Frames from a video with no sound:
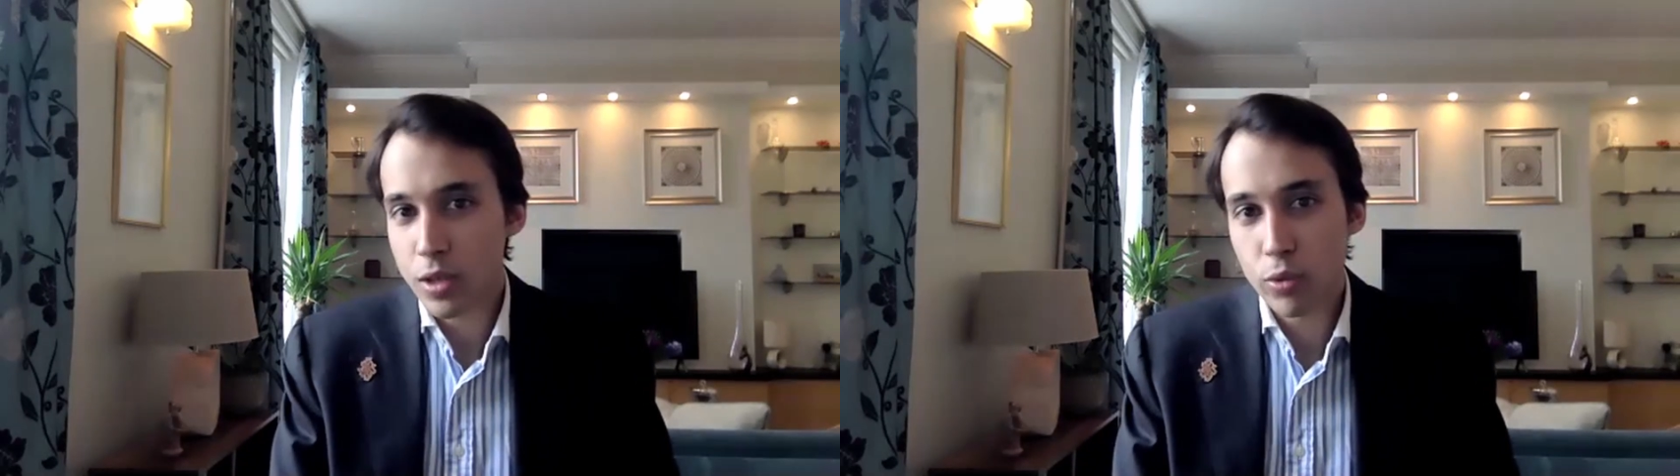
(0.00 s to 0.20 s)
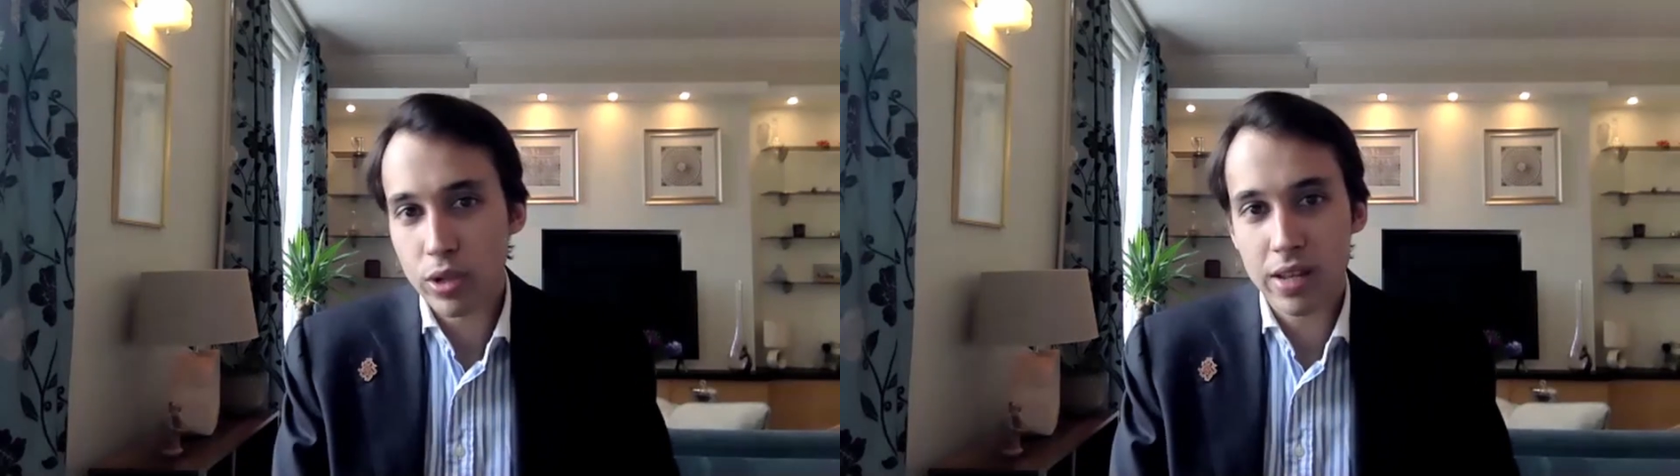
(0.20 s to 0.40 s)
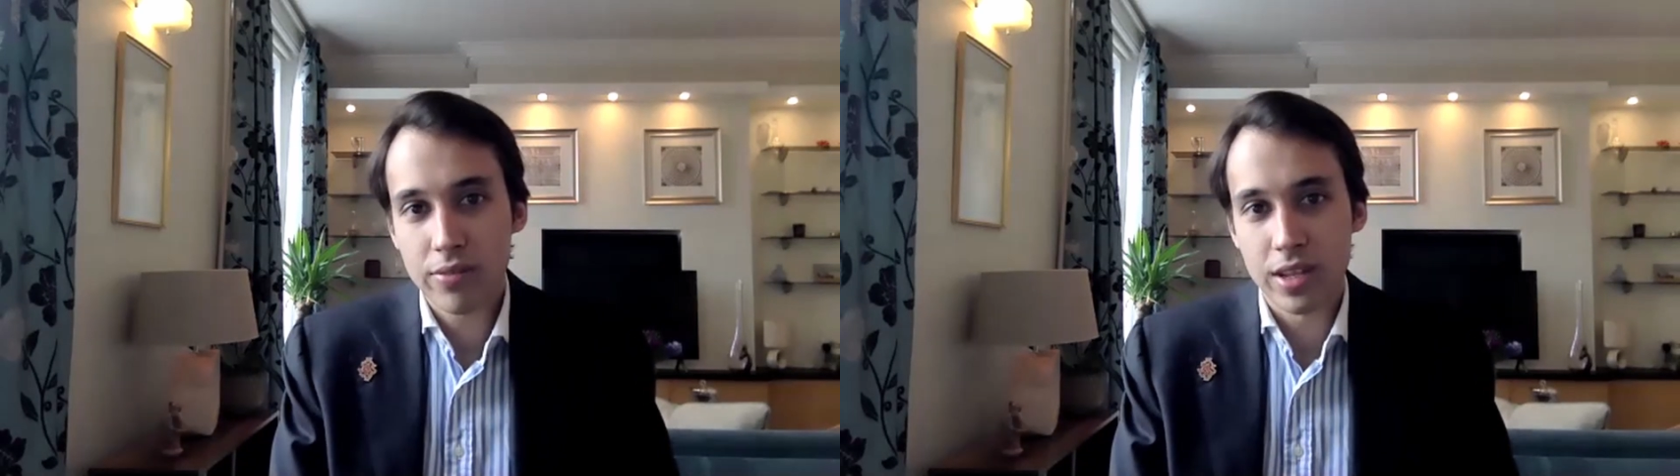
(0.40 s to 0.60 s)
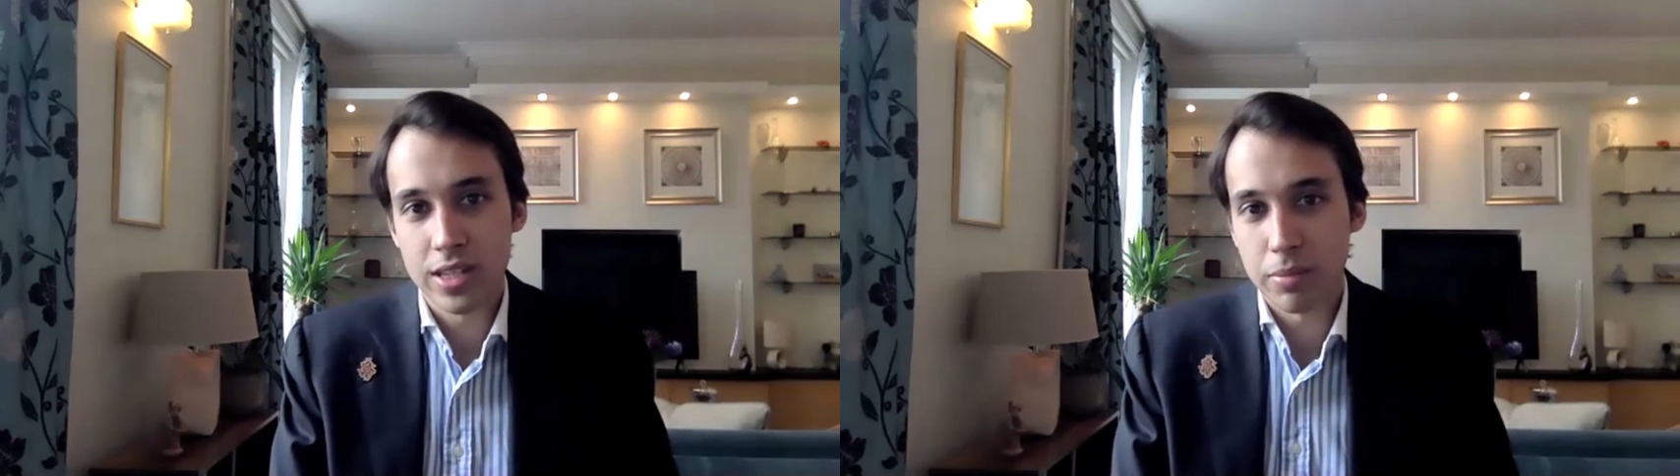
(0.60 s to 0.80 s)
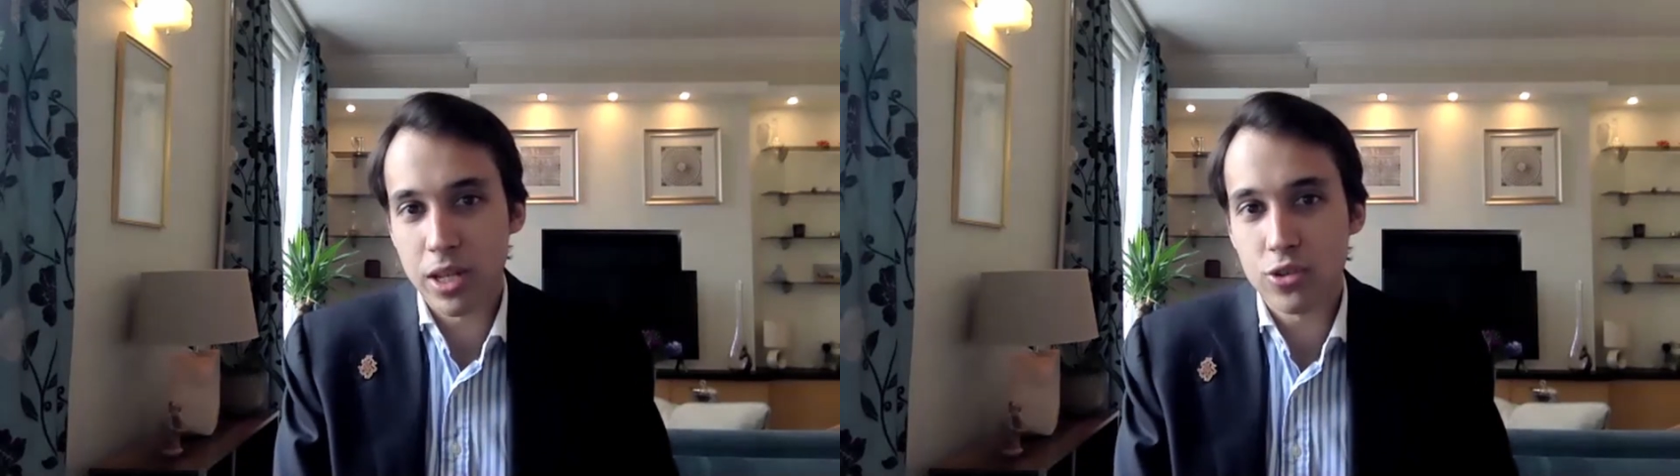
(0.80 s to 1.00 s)
we leave the
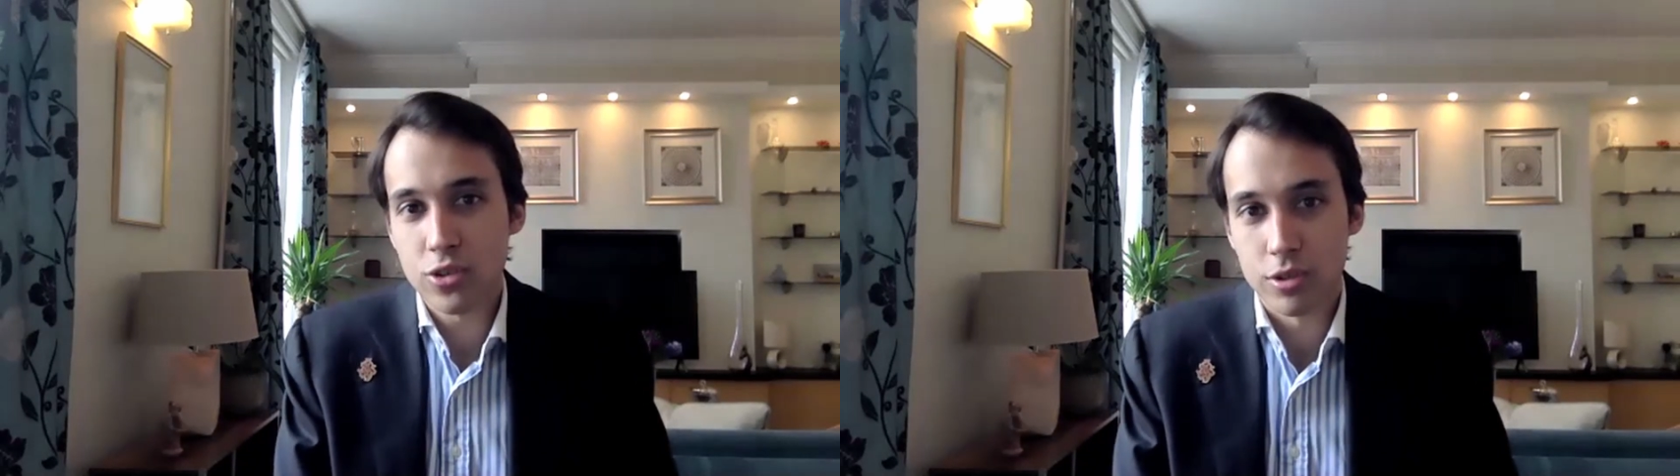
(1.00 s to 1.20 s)
examinations